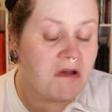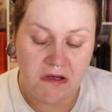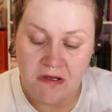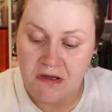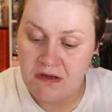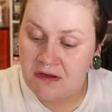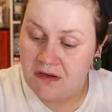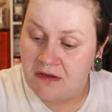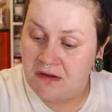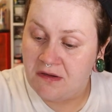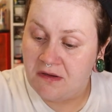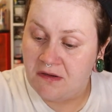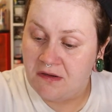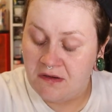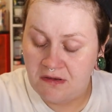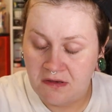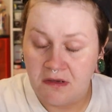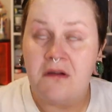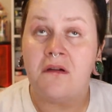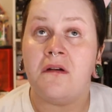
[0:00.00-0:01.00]

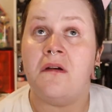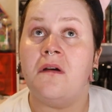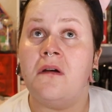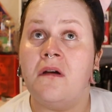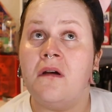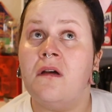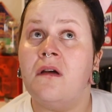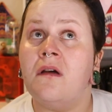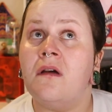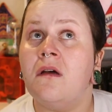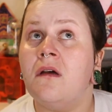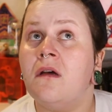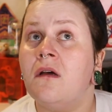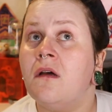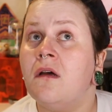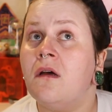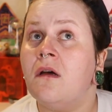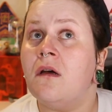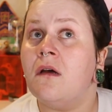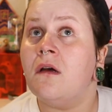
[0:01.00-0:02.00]

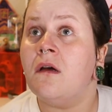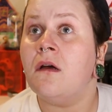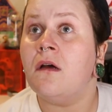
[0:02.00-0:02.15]
Nobody speaks.